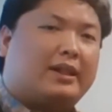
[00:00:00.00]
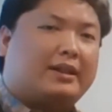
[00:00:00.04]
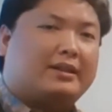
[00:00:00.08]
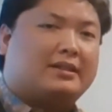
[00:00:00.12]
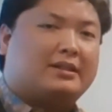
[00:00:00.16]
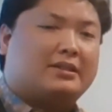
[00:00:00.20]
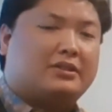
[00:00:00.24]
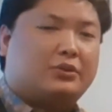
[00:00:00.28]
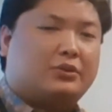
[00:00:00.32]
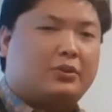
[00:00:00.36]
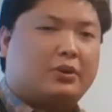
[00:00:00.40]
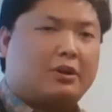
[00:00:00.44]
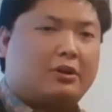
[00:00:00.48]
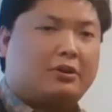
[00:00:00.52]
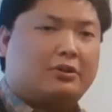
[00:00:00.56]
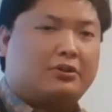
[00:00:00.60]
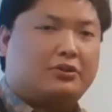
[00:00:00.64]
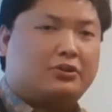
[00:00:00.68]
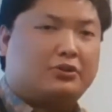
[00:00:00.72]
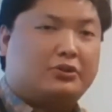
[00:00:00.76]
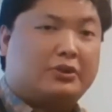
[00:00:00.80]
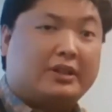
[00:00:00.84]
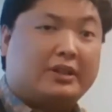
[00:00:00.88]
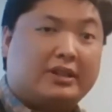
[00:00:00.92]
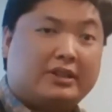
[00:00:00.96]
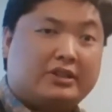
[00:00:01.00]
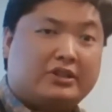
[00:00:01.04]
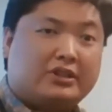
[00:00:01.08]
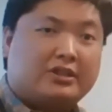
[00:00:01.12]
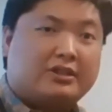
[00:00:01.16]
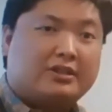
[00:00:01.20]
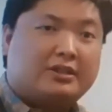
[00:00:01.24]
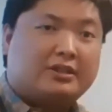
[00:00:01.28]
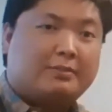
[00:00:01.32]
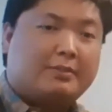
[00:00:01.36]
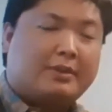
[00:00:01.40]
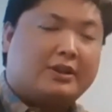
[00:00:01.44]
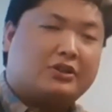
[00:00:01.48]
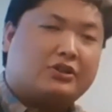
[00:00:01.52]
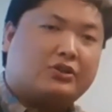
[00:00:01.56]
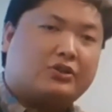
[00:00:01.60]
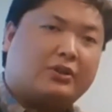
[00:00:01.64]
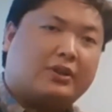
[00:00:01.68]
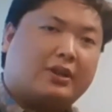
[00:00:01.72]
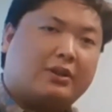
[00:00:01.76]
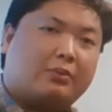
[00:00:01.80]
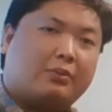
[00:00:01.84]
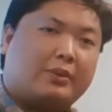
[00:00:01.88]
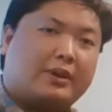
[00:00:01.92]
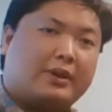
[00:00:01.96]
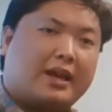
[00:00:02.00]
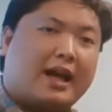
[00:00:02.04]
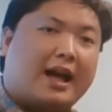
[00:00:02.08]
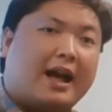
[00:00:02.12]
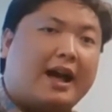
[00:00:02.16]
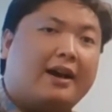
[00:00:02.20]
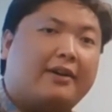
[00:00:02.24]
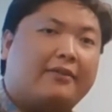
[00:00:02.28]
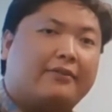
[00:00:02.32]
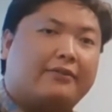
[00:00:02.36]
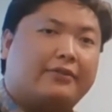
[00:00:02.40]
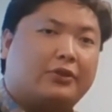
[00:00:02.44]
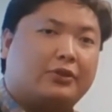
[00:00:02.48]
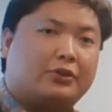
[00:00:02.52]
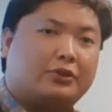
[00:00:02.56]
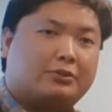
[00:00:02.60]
We like to do our due diligence to make sure that we have